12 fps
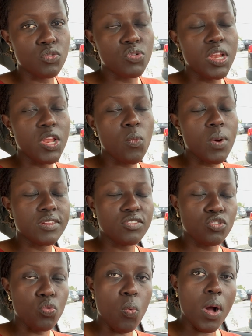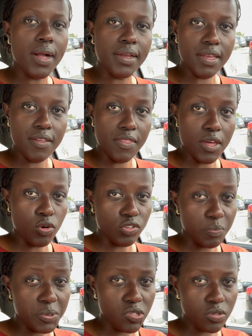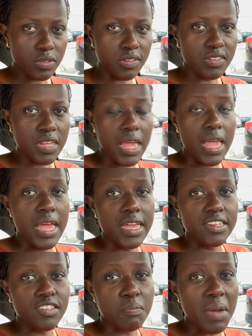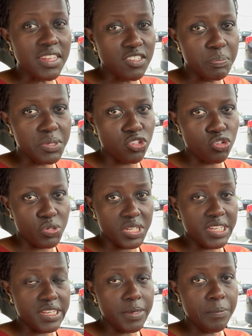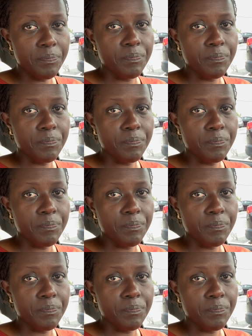really wants to work in the hospitals, it might be tricky